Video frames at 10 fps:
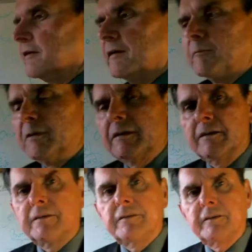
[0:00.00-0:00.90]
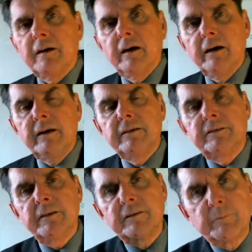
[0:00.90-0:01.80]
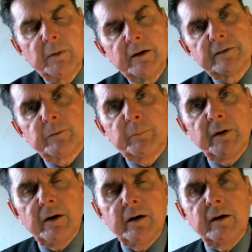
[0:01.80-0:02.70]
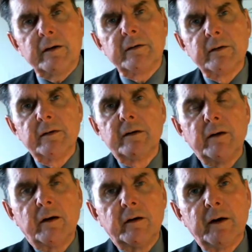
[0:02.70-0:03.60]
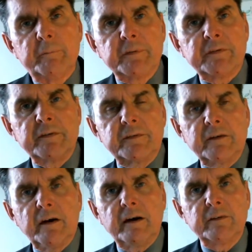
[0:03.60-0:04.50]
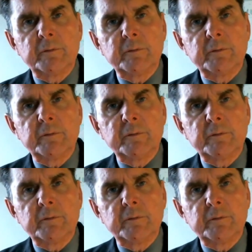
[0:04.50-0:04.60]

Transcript: because the sky 6 months apart are opposite skies.